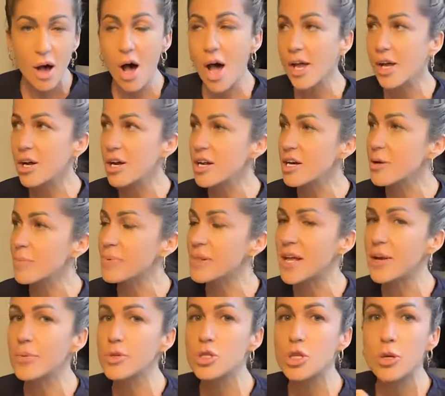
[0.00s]
I got on a
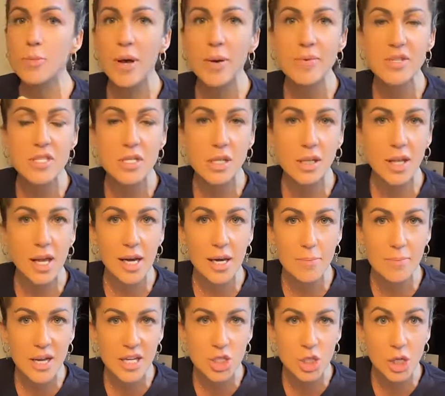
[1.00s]
plane with 2 babies to land
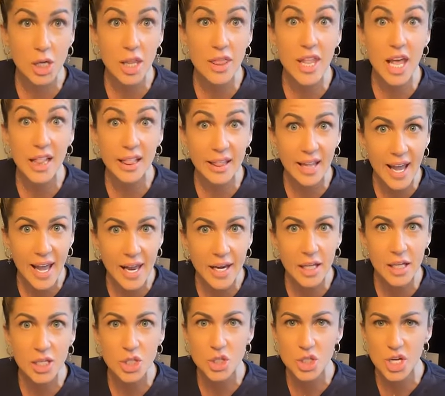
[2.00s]
in Beijing and they're
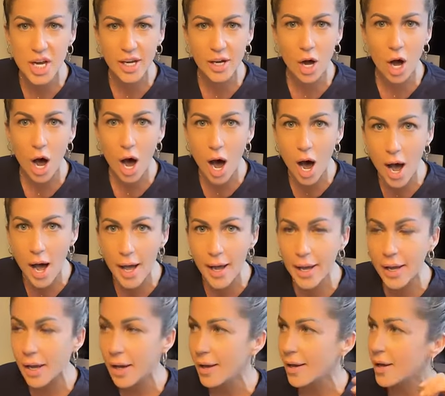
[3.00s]
landing in Shanghai?
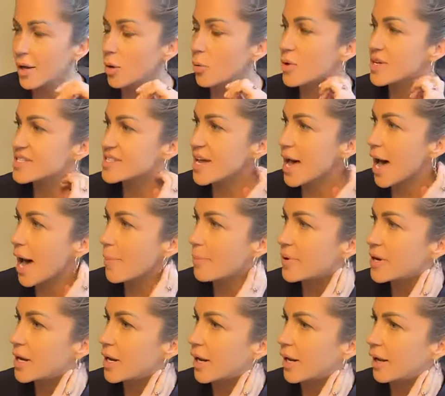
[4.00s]
What's
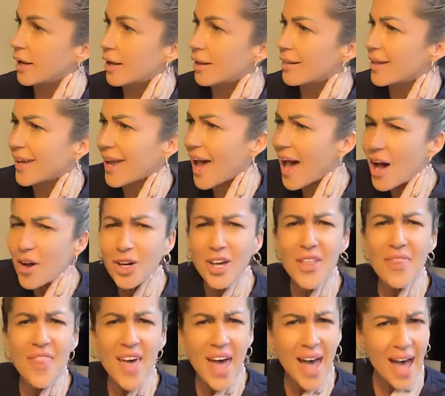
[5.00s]
happening? Like, how
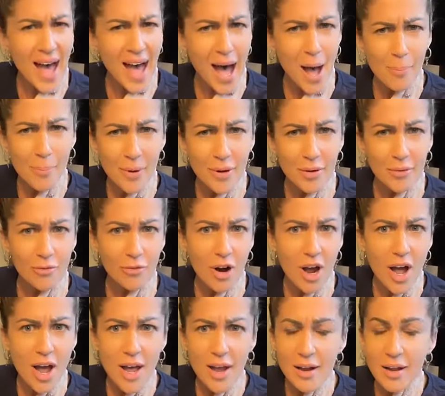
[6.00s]
can that happen,
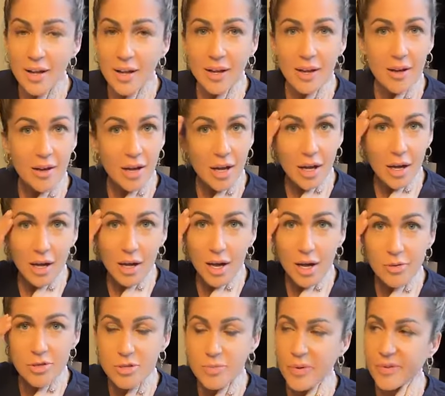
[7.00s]
right?
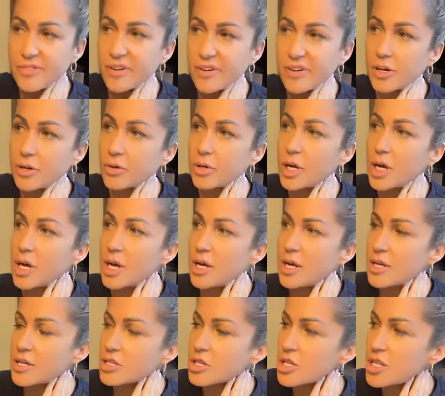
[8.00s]
I was befuddled.
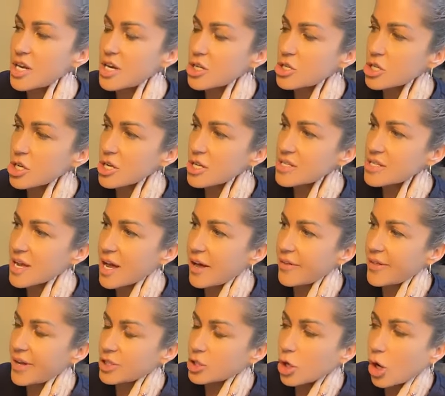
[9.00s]
So then it turns out
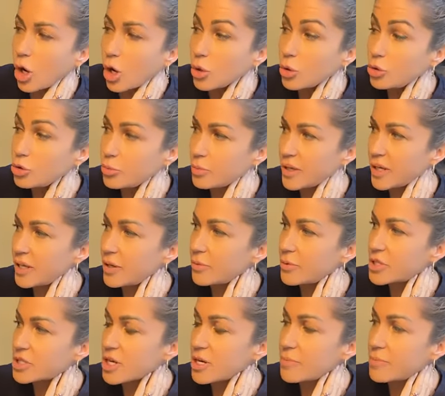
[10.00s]
they told me,
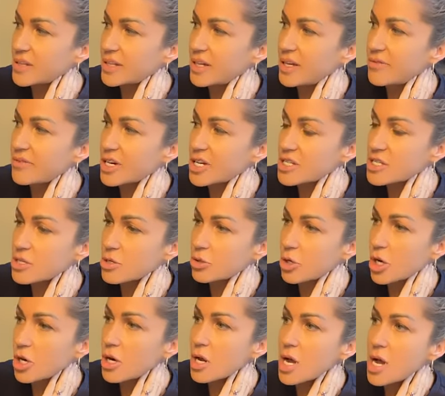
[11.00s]
which I didn't believe and I still
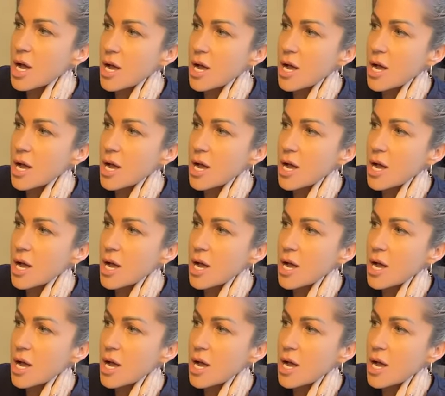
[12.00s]
don't,